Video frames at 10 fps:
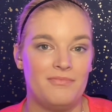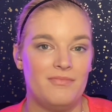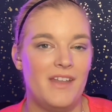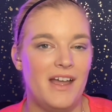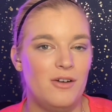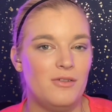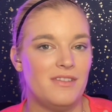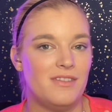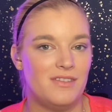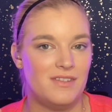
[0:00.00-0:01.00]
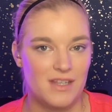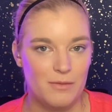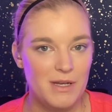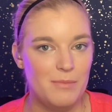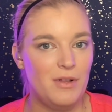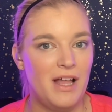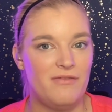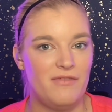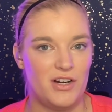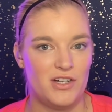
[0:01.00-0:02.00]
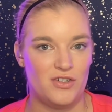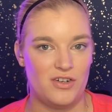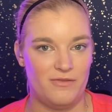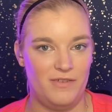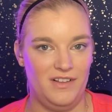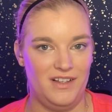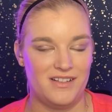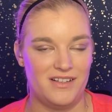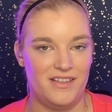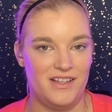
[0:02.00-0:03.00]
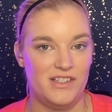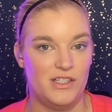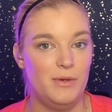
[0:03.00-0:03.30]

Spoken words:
Now, some people have very strong feelings on this.